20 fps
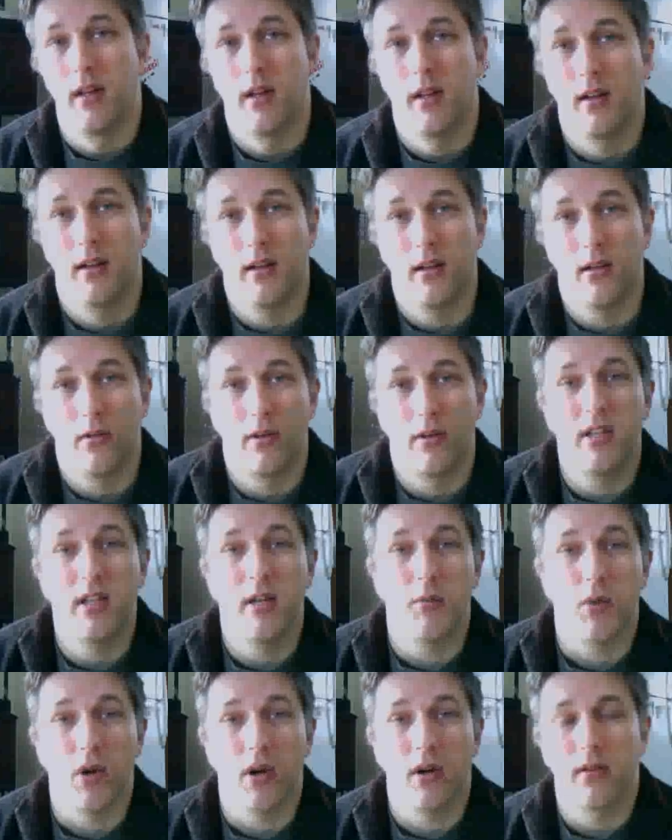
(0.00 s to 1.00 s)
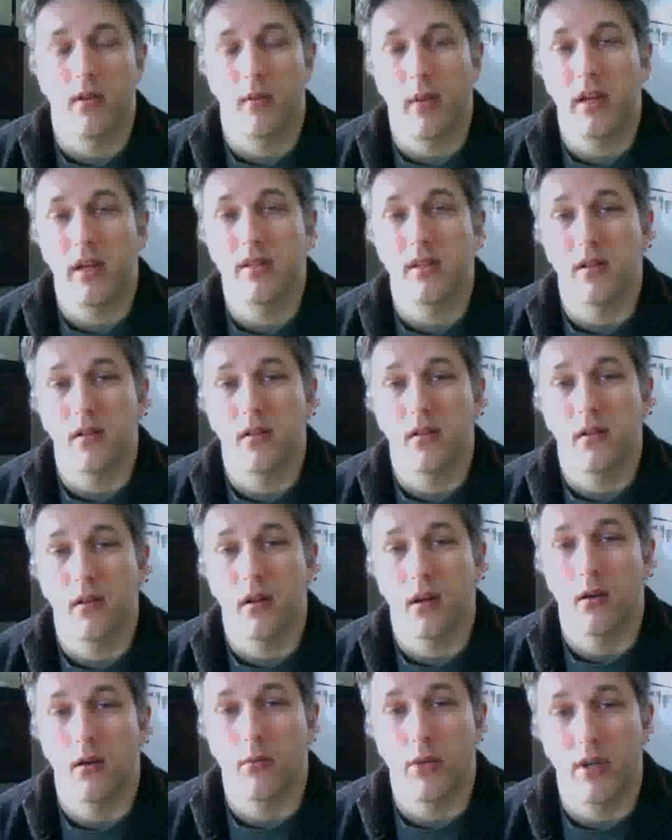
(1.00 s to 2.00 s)
get more information,
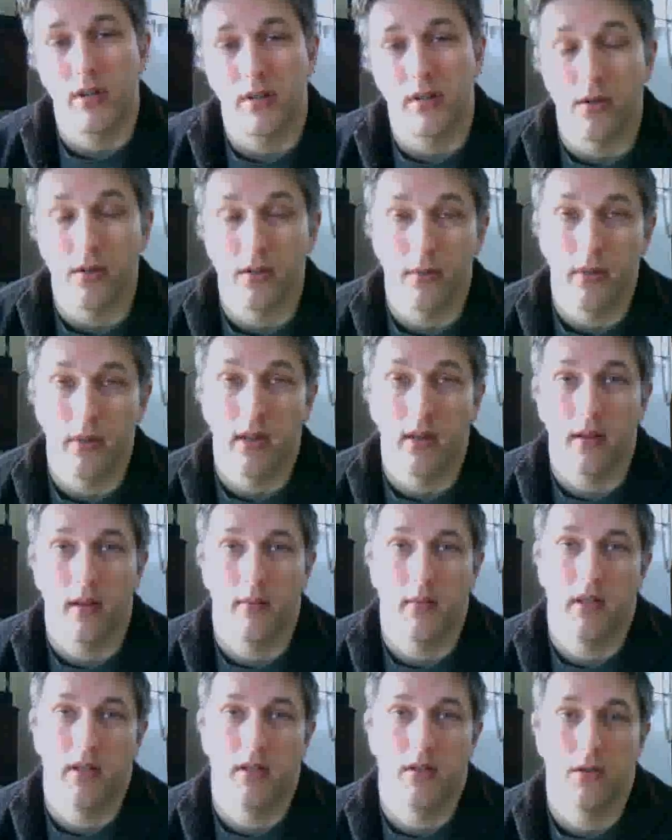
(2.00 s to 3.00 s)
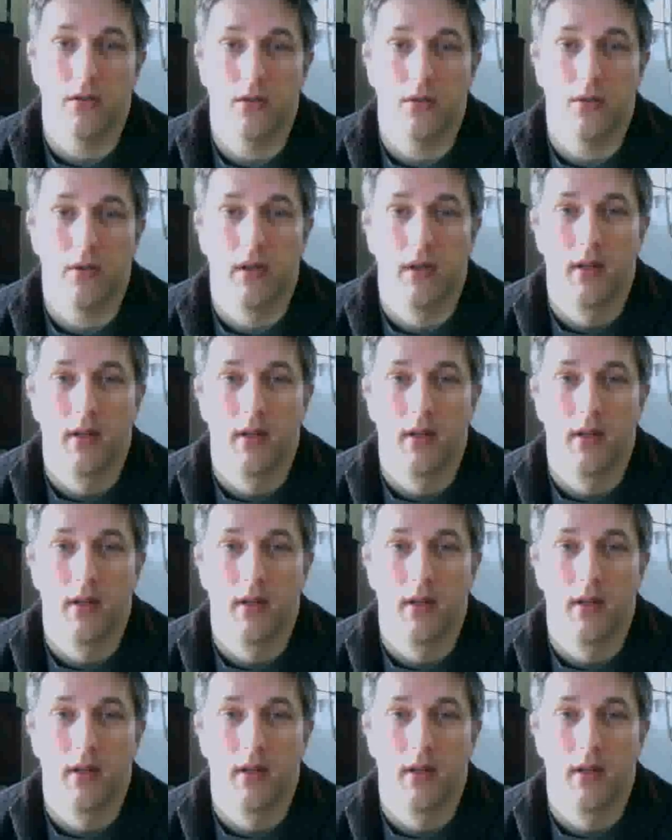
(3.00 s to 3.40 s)
which ultimately led me to